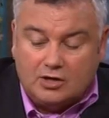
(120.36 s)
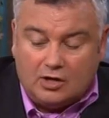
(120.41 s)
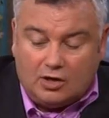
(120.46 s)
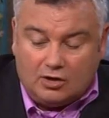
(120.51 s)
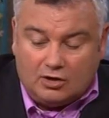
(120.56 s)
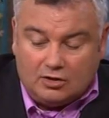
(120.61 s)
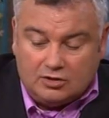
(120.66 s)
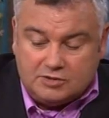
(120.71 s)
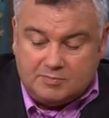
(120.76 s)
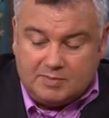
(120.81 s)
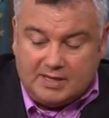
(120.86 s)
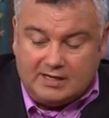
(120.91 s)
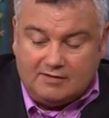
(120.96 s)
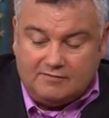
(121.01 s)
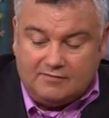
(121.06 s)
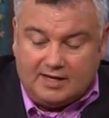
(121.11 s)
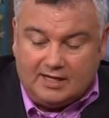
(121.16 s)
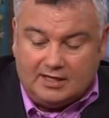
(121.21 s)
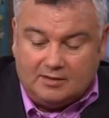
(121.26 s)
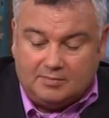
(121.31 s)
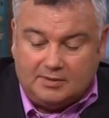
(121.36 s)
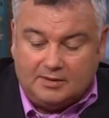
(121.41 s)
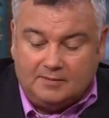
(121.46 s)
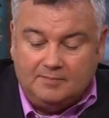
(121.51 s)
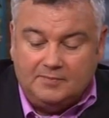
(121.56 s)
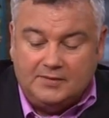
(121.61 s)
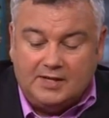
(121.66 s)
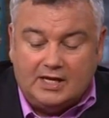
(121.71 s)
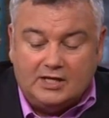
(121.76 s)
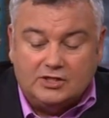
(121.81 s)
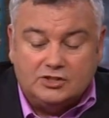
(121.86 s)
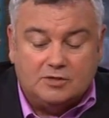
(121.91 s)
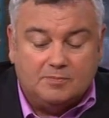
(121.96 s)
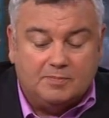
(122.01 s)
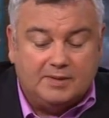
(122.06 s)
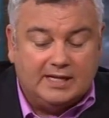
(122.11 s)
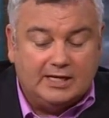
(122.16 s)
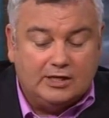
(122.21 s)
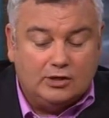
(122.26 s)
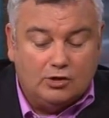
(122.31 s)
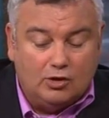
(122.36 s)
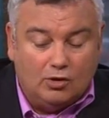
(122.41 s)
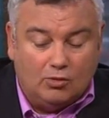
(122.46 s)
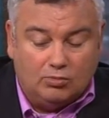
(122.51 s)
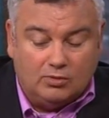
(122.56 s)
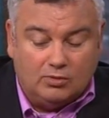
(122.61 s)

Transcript: girls being available, to being